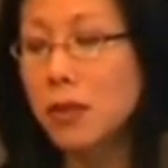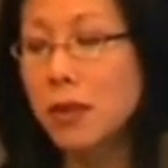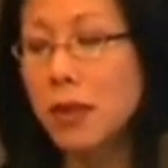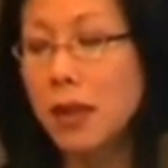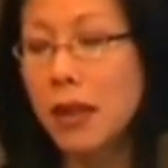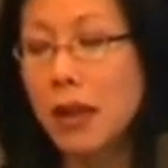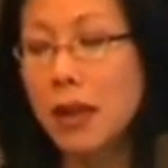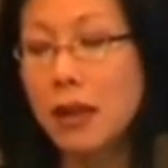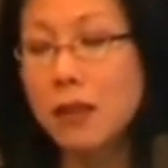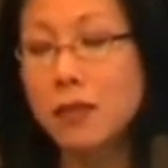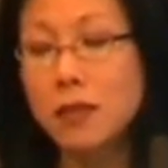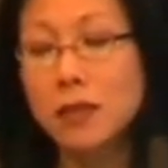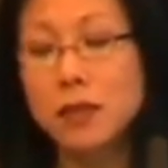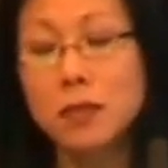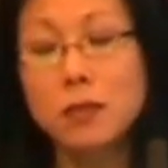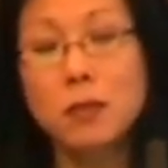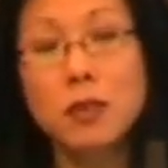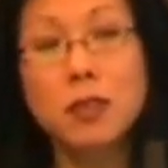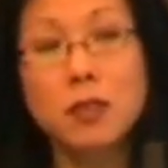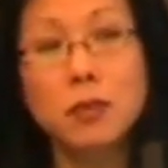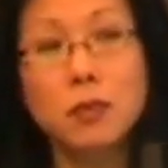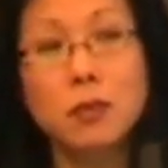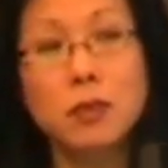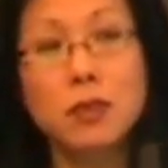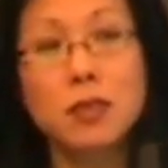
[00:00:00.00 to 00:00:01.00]
where they have this
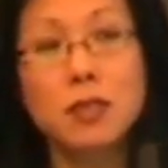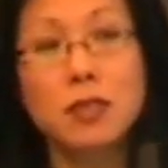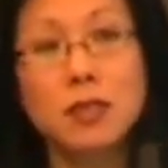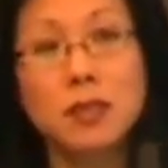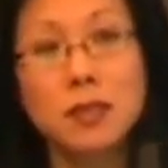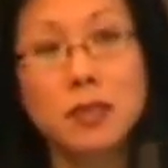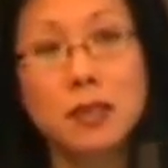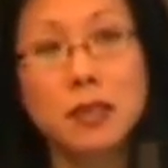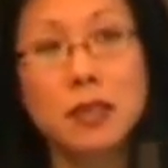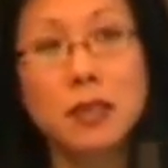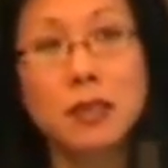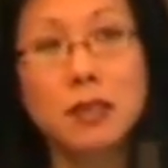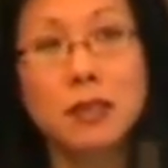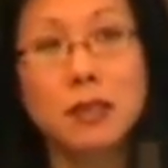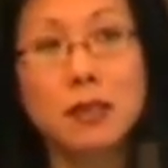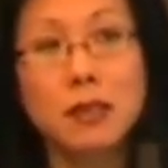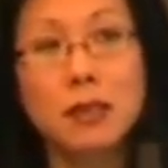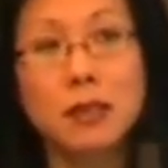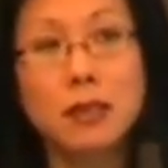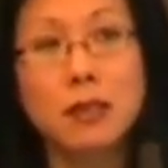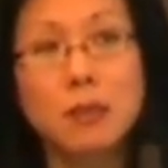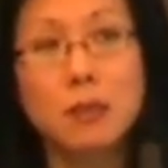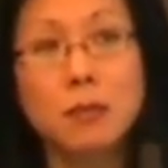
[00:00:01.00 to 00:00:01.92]
much more distant